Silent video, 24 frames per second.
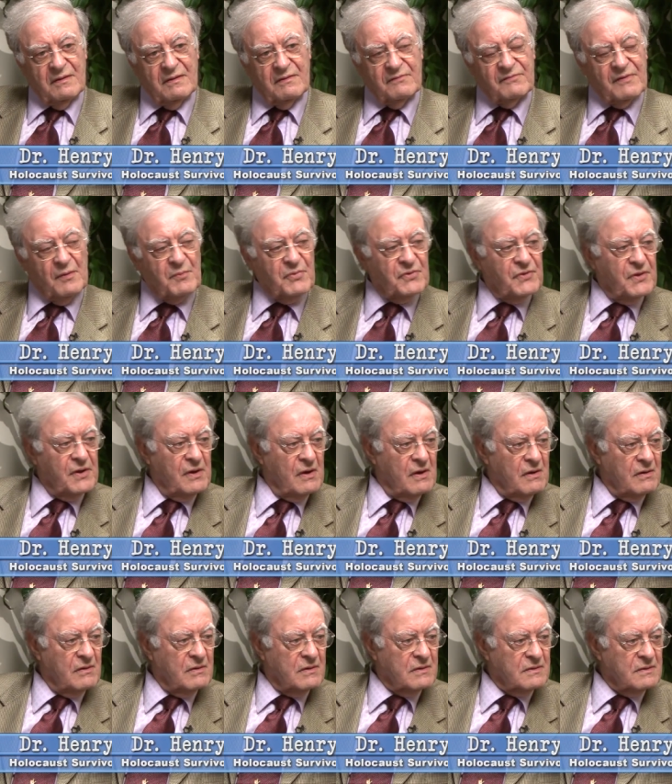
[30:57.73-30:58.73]
some of the
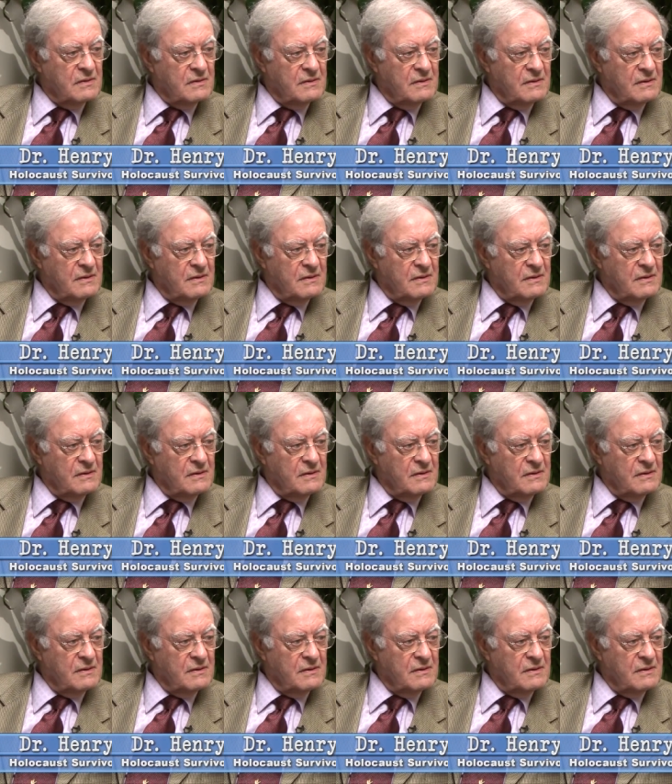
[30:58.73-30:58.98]
younger